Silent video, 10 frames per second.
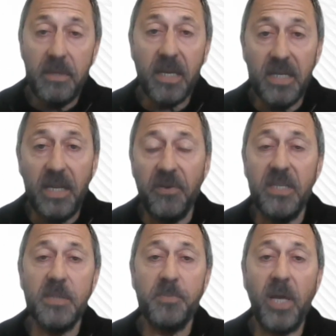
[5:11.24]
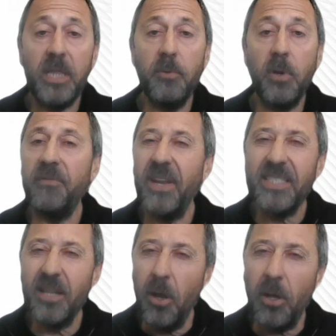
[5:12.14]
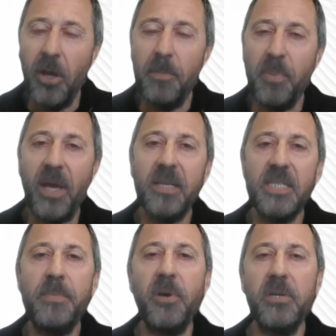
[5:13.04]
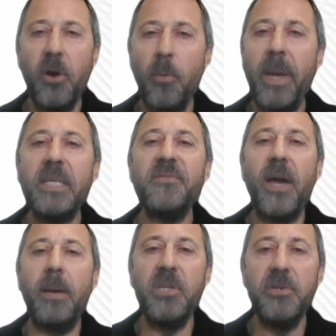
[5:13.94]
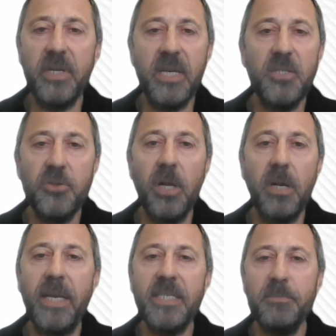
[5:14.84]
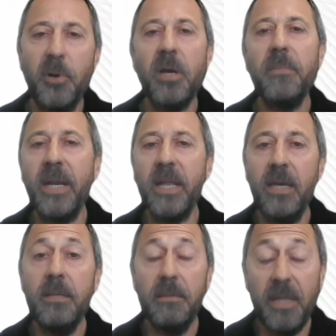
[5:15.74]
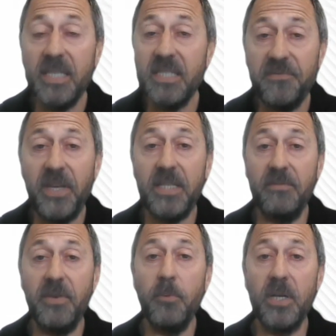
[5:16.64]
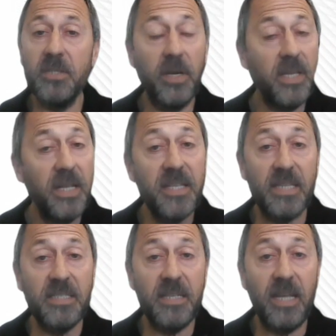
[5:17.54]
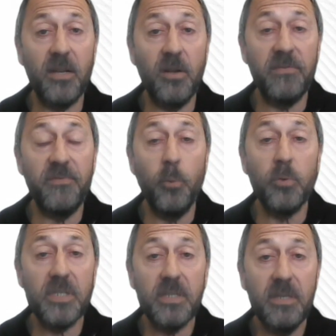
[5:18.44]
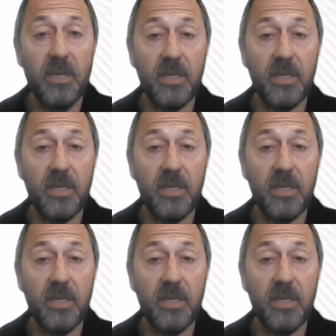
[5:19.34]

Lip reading: you can definitely just pluck the wool off. And it's a lot like plucking sheep on your old man's farm when you're a kid trying to make some pocket money. Okay? That's effectively what it's like. It doesn't take a lot of force.